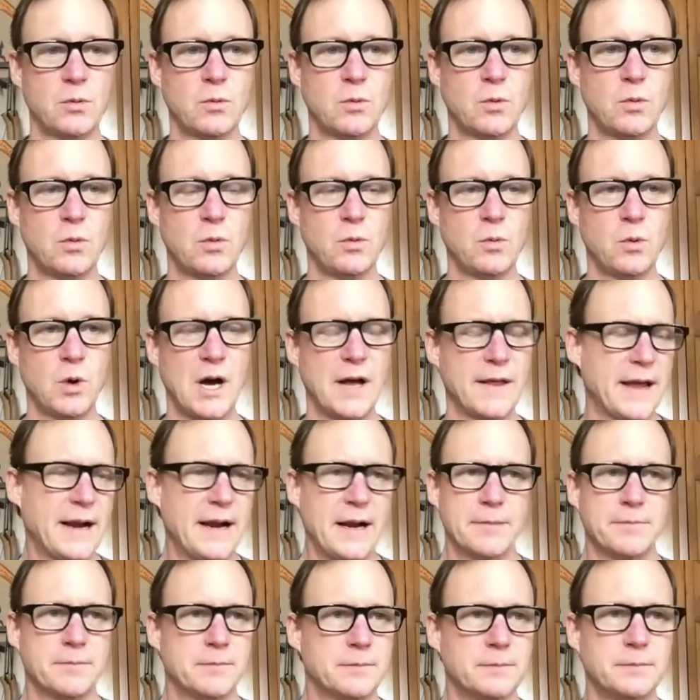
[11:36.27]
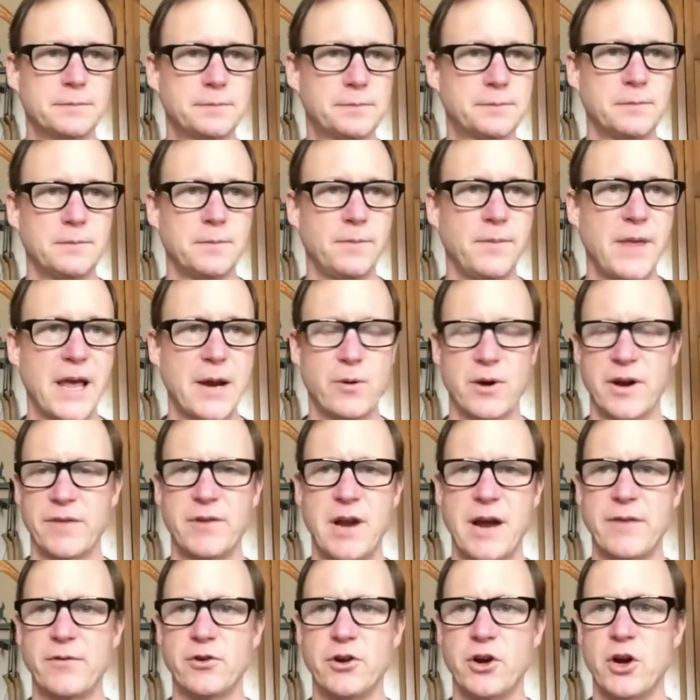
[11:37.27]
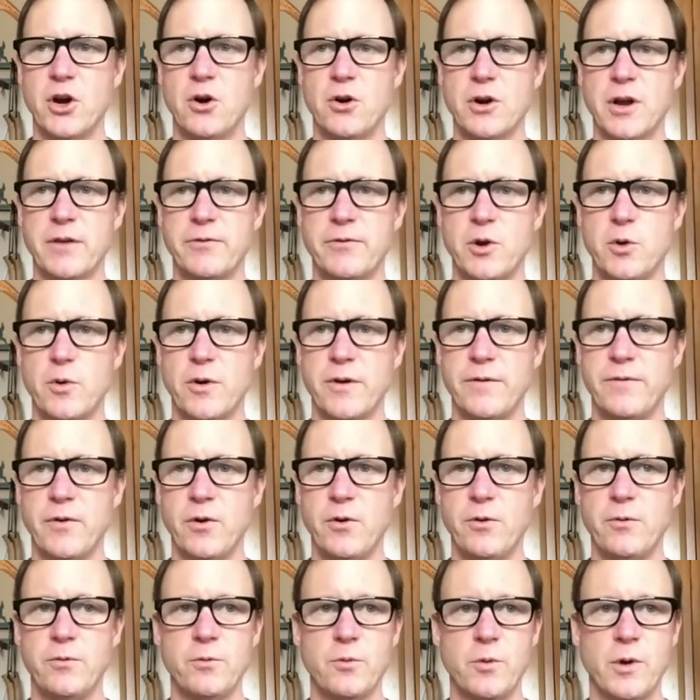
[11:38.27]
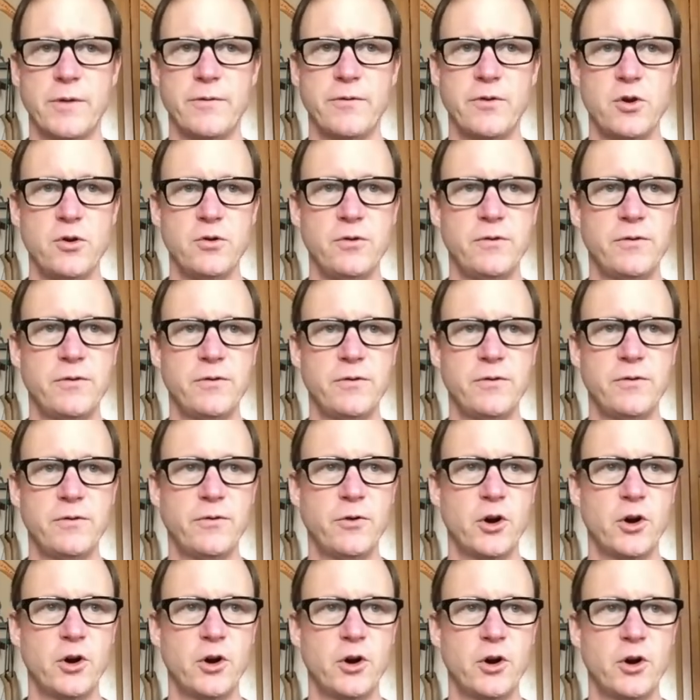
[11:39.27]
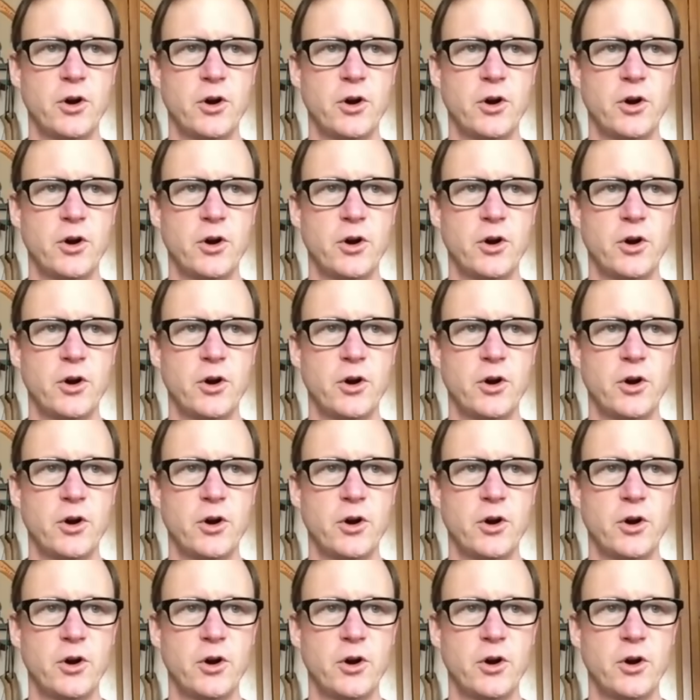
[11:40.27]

well, they didn't, they would have never known if you reviewed footage.